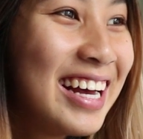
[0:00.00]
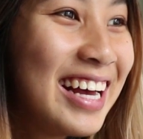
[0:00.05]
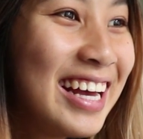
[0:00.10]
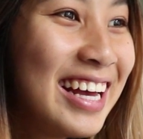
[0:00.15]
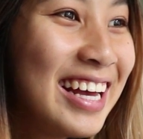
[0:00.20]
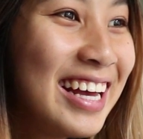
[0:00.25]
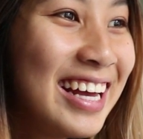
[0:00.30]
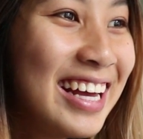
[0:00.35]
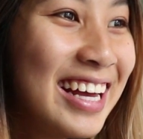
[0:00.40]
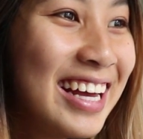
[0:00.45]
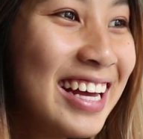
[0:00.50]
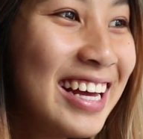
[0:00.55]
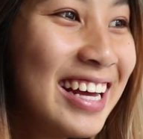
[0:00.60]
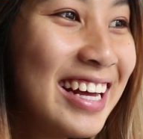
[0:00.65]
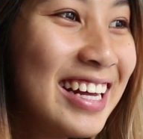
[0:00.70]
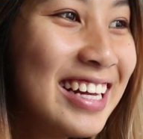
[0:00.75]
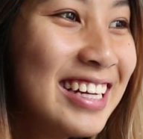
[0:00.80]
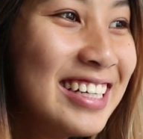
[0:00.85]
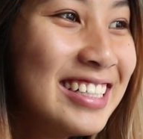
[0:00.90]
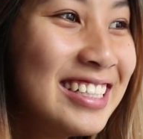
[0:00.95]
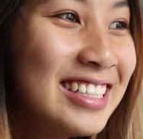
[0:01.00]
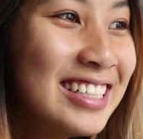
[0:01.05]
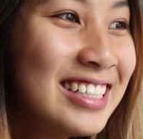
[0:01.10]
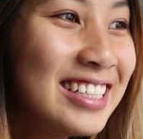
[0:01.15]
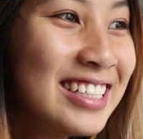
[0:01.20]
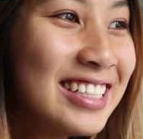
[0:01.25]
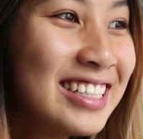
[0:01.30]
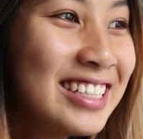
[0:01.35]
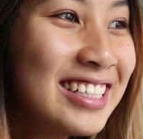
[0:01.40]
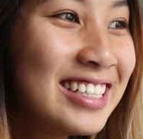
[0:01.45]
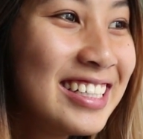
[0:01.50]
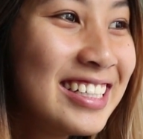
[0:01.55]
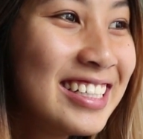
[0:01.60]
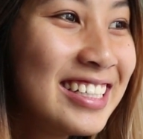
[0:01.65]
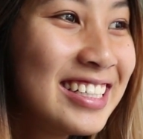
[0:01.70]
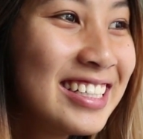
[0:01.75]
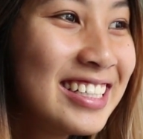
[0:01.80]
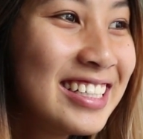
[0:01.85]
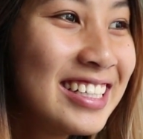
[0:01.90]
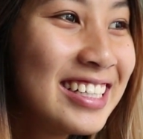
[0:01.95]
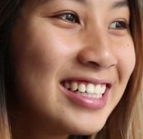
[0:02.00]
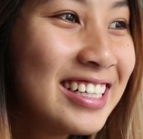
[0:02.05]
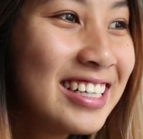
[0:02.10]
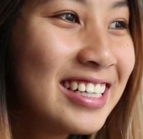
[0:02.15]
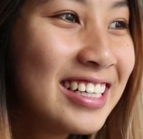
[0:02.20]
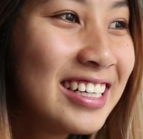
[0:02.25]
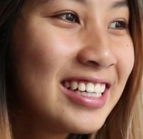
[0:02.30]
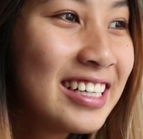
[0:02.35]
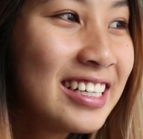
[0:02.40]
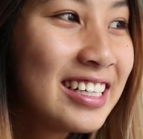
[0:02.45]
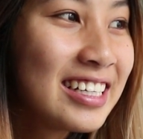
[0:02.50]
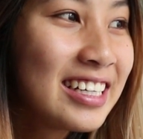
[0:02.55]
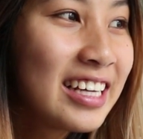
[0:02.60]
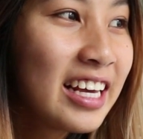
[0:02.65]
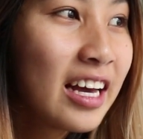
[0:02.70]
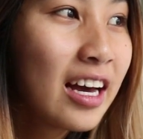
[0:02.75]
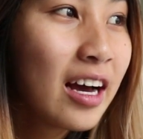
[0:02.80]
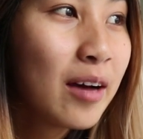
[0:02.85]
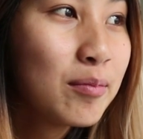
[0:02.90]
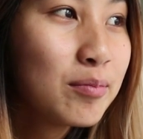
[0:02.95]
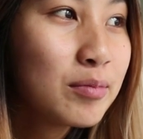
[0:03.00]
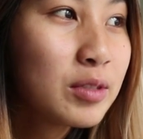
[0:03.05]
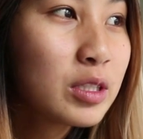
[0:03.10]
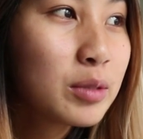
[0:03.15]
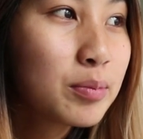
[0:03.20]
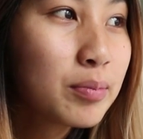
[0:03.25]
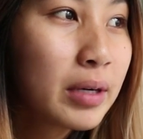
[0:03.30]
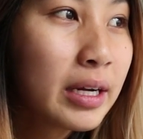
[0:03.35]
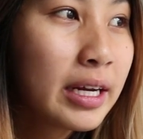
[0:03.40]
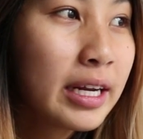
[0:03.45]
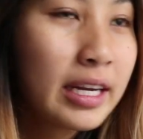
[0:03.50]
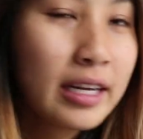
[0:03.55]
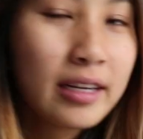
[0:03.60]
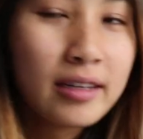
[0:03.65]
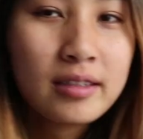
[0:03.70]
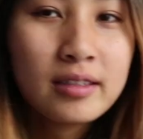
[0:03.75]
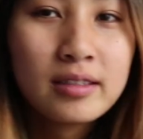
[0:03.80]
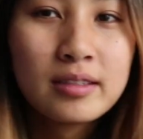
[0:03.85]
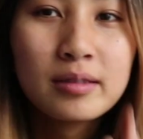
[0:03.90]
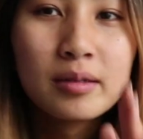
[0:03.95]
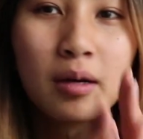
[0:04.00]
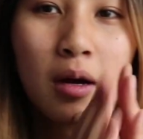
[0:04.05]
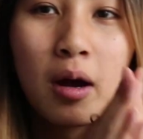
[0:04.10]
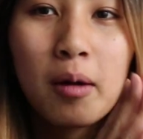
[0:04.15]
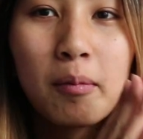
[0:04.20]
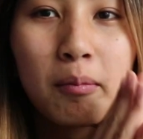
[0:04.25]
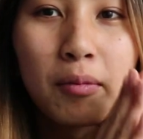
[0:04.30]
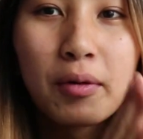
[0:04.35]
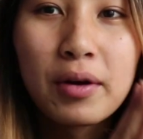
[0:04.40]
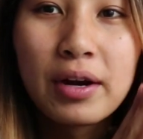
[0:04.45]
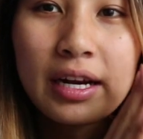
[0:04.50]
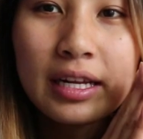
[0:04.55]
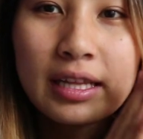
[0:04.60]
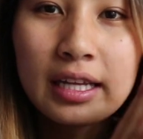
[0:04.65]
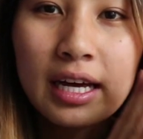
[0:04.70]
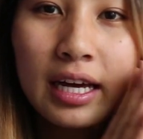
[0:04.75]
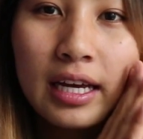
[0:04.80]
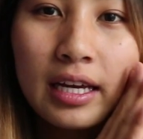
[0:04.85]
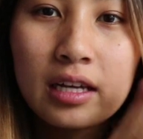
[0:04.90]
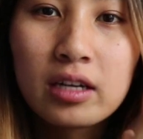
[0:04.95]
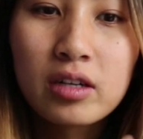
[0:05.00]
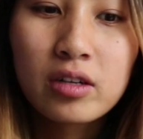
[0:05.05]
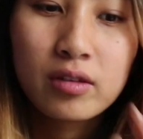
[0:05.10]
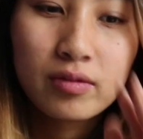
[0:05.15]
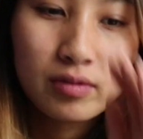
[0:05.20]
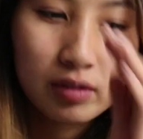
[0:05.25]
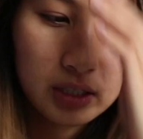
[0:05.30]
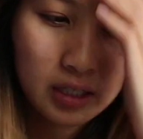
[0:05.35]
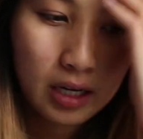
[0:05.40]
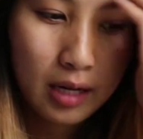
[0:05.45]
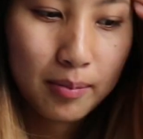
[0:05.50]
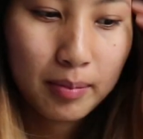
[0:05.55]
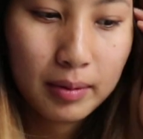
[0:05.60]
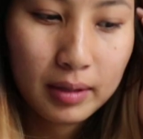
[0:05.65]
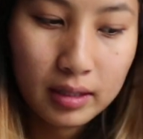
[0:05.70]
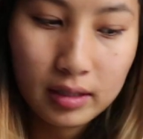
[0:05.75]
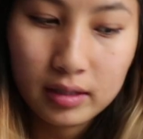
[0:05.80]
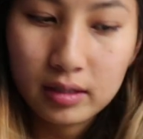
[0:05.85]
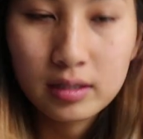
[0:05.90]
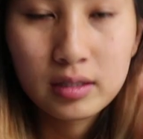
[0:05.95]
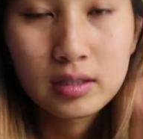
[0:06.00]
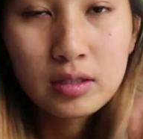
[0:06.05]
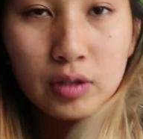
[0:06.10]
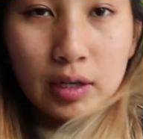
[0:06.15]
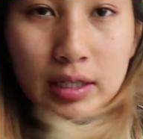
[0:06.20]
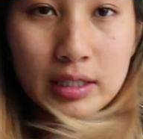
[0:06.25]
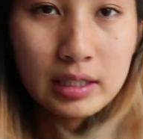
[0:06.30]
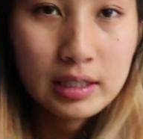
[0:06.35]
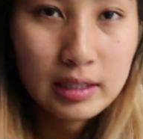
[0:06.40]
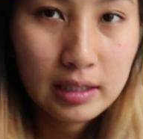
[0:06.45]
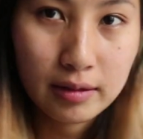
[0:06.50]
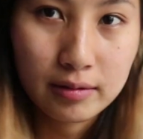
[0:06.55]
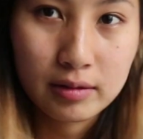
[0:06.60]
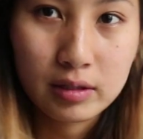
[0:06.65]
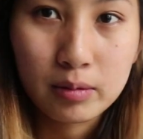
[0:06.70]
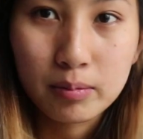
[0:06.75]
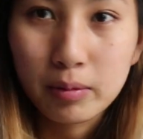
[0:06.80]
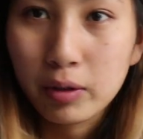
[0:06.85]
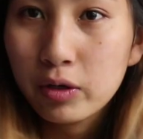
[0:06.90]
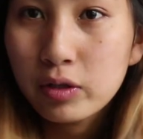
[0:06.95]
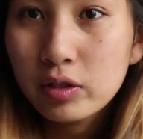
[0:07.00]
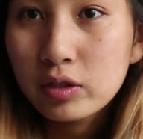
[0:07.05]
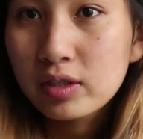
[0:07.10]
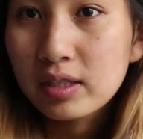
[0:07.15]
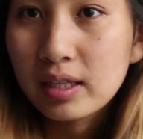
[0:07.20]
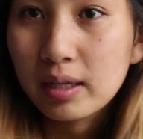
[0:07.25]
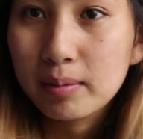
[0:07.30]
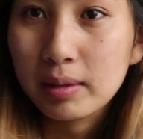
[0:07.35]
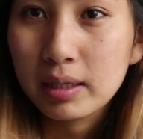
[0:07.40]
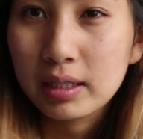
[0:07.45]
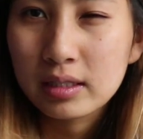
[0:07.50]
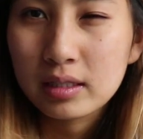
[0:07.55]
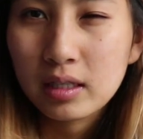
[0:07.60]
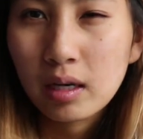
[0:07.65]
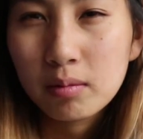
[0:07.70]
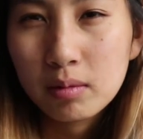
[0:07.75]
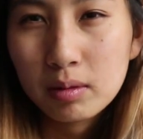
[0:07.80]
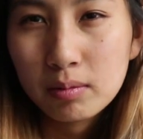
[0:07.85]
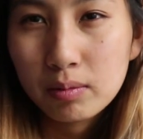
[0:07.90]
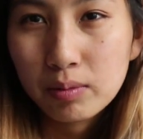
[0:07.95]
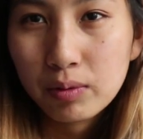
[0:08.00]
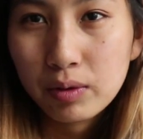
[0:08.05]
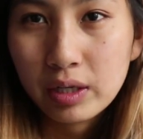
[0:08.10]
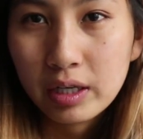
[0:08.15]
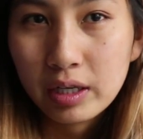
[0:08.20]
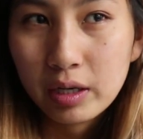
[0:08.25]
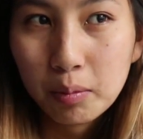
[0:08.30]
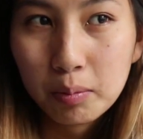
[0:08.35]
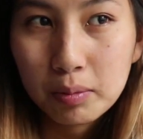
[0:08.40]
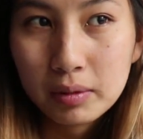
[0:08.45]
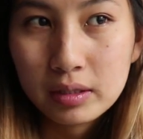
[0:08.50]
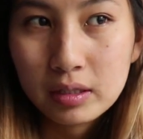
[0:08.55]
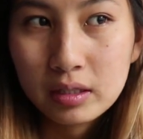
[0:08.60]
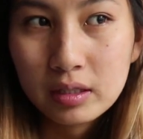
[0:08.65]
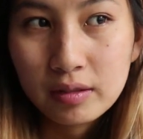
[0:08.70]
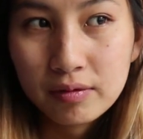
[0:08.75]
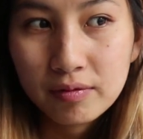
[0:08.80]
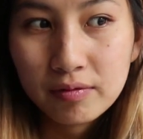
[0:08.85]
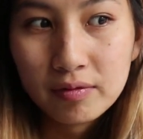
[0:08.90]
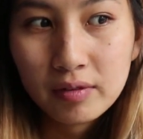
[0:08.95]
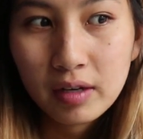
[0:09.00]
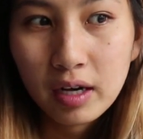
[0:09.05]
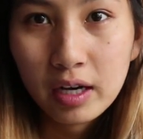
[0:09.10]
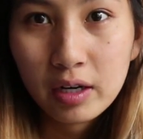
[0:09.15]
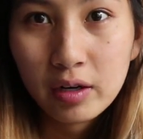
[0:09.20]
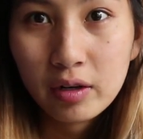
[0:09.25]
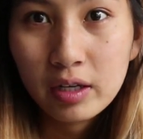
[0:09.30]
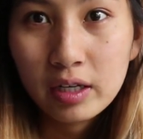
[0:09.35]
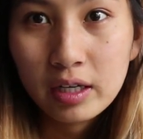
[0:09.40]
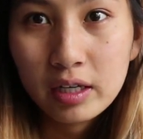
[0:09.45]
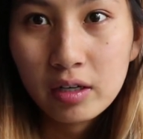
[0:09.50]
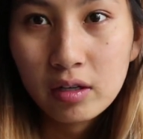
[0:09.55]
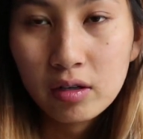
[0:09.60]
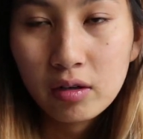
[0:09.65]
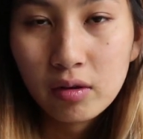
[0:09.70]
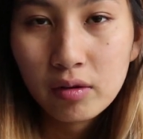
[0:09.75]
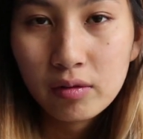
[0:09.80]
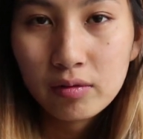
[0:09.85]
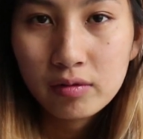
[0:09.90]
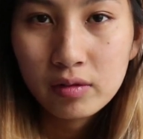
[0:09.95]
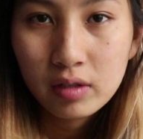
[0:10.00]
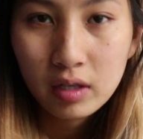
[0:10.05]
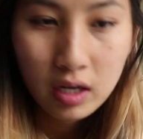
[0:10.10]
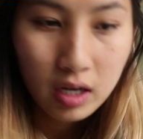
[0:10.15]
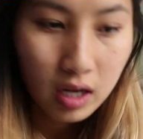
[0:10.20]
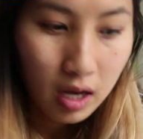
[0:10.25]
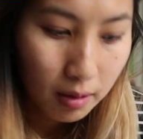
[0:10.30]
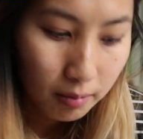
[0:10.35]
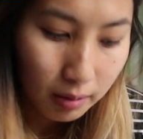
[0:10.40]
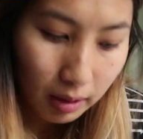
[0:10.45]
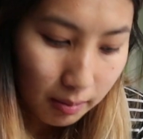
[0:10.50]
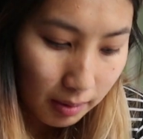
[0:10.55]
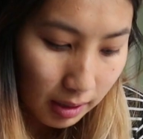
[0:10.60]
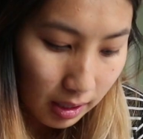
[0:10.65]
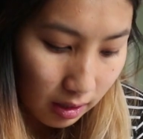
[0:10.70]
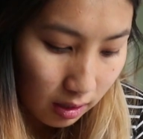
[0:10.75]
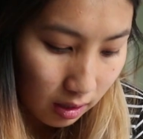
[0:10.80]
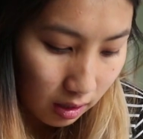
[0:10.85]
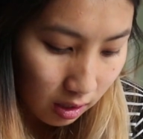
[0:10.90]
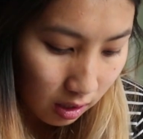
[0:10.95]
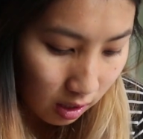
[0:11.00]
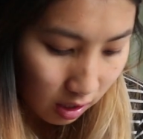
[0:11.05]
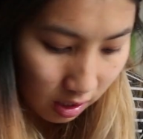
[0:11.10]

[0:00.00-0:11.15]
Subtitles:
And yeah, I'm just praying that I get it off today, because Tracy leaves tomorrow, so that means I'm going to be pretty helpless if I don't get it off. But I mean,